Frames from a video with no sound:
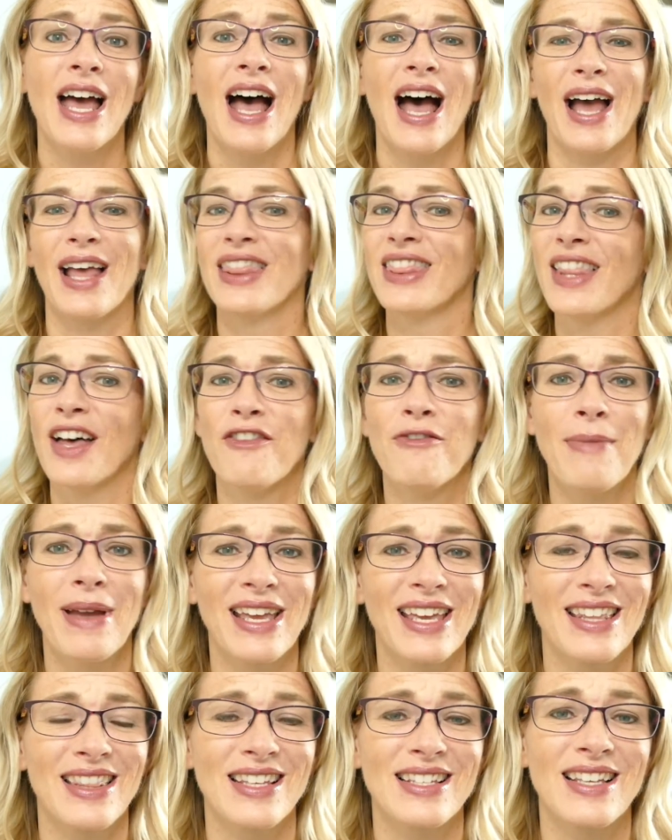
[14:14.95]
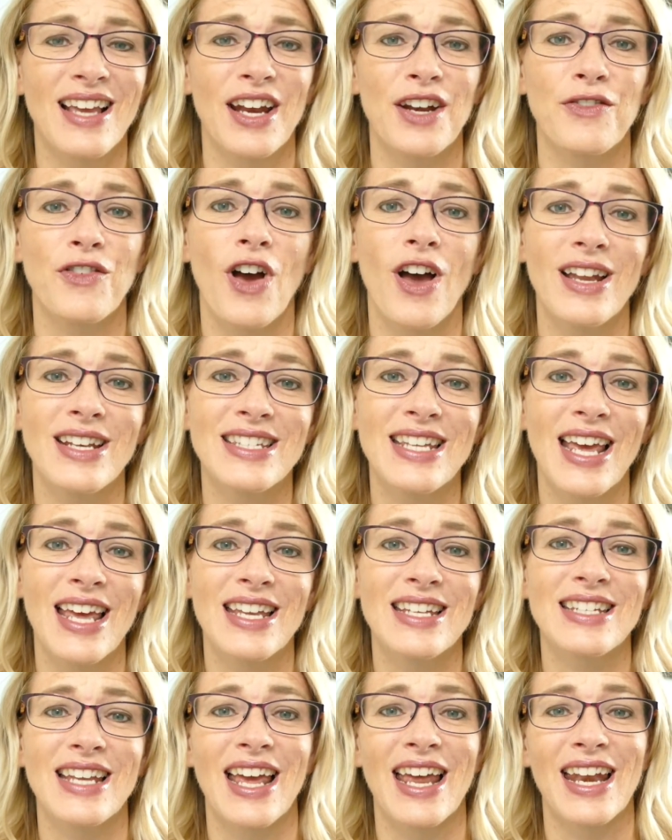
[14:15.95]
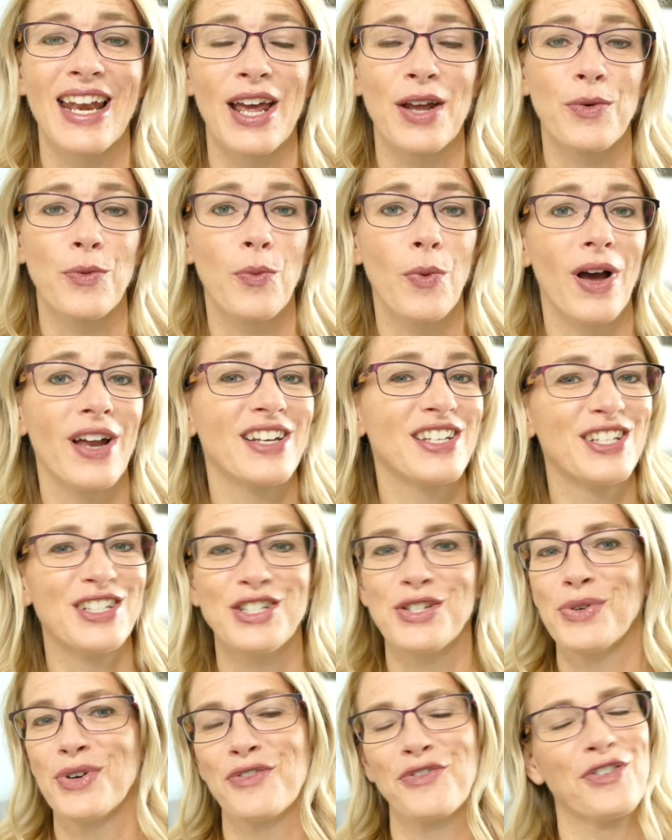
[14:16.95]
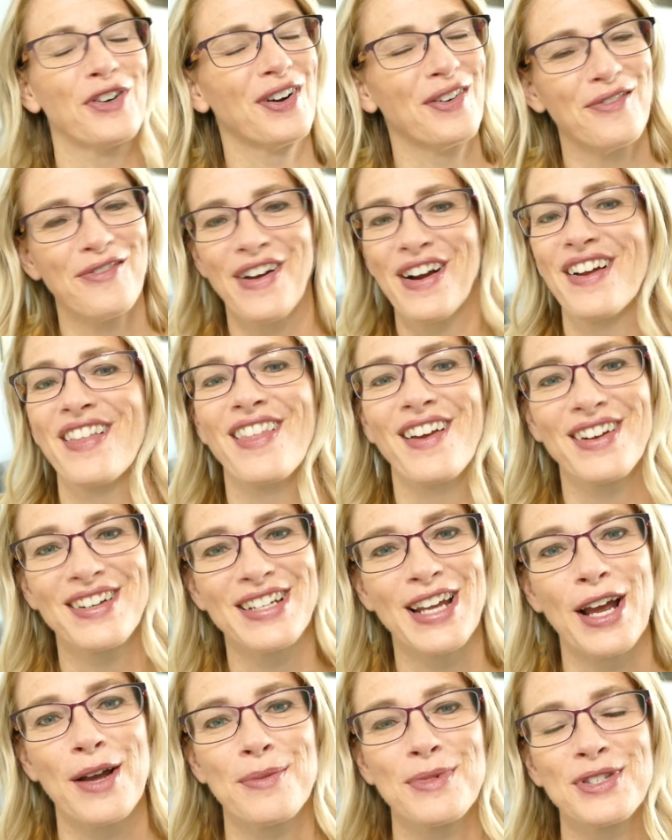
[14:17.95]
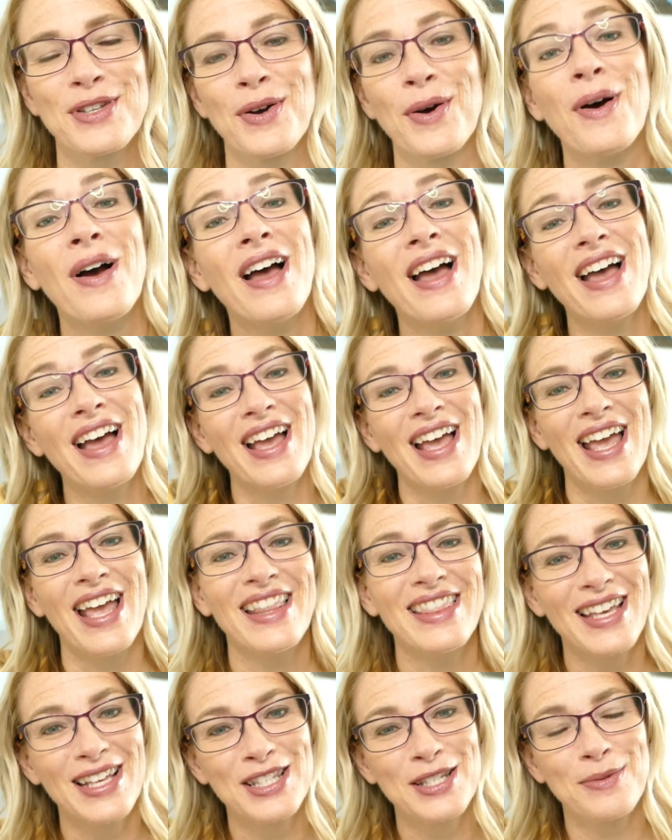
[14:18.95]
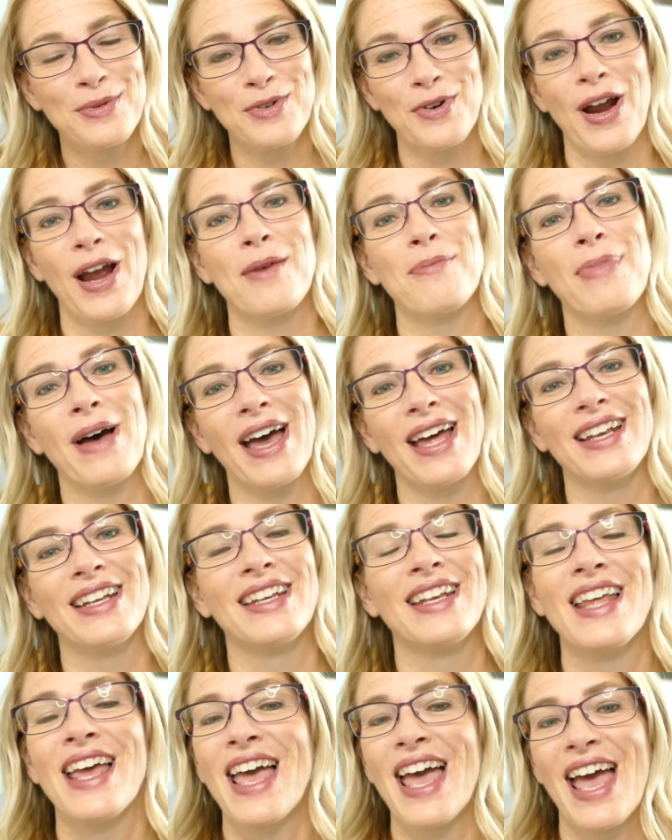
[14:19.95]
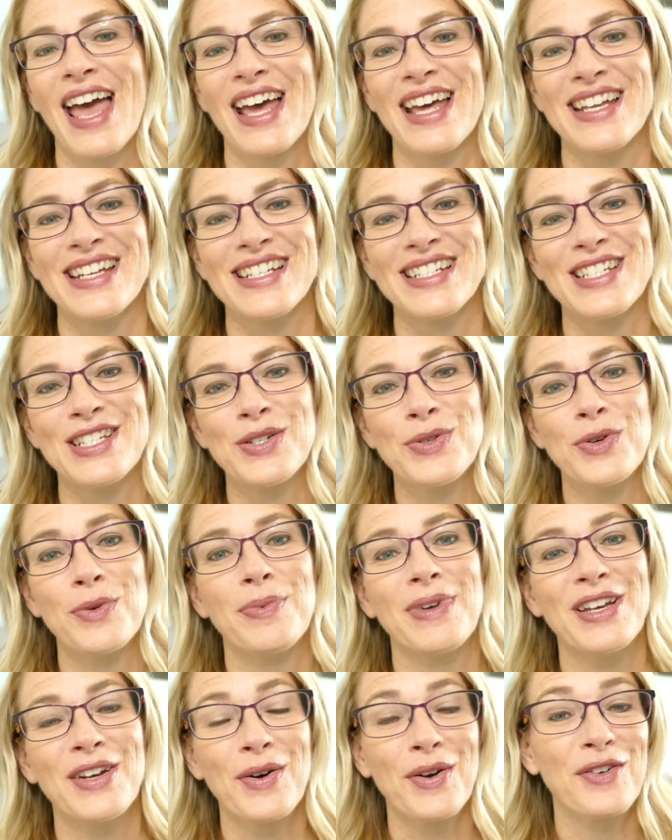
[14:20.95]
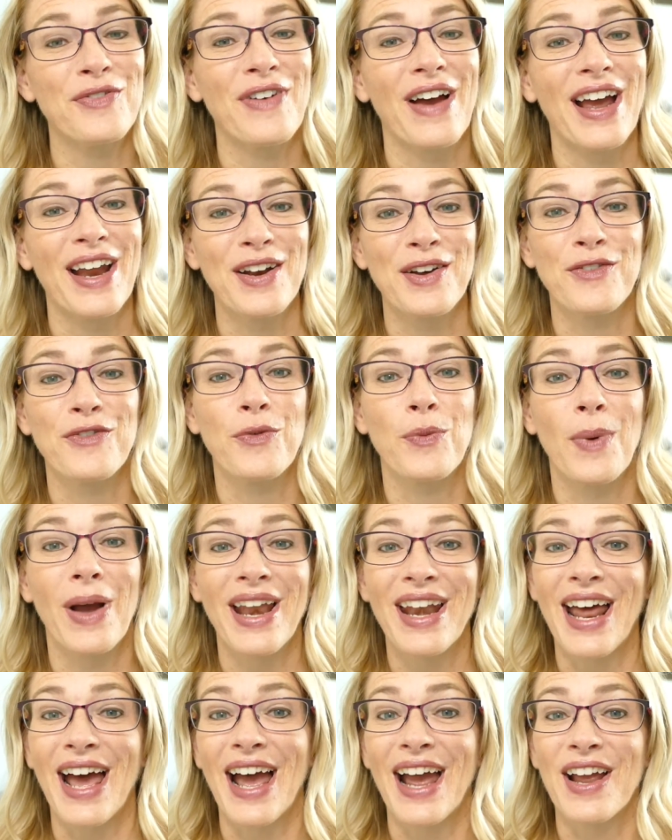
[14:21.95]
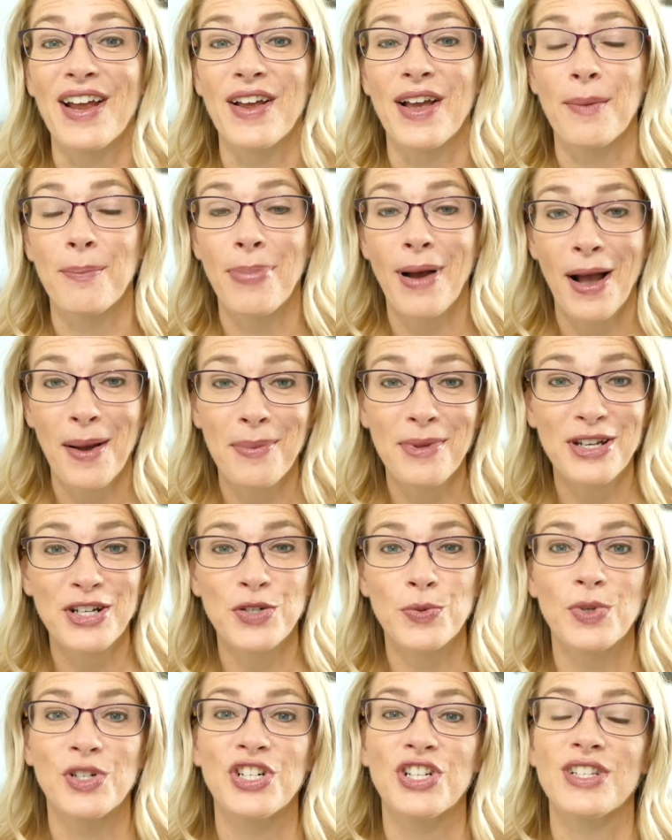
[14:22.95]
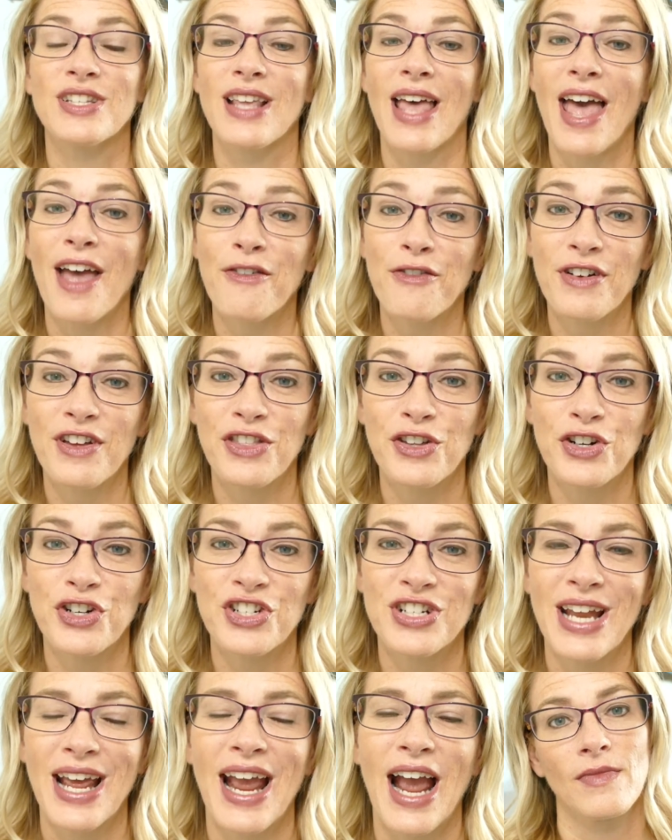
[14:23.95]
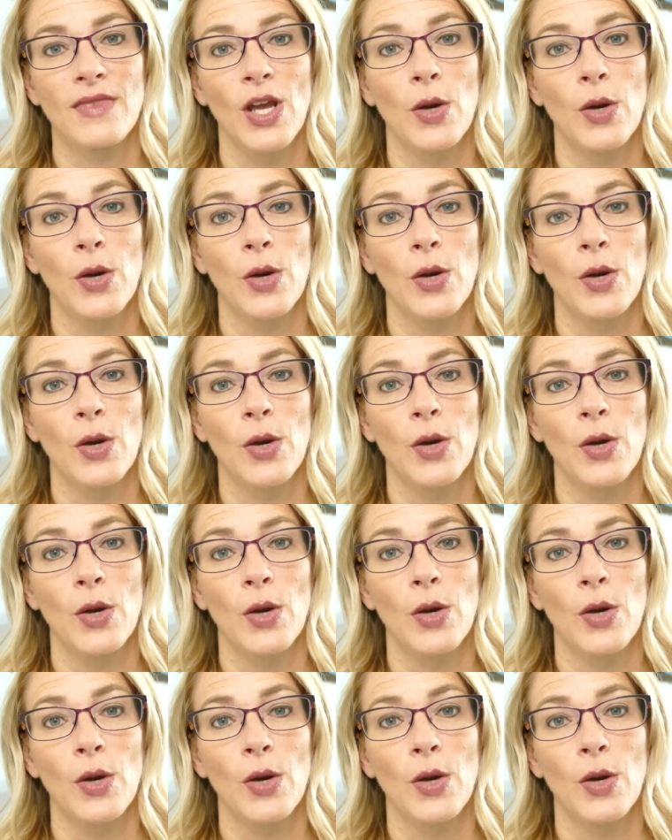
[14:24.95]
I love making this kind of content, and I want to do it for a very long time. So hit that subscribe button and you will be notified of when I publish, which is every Thursday.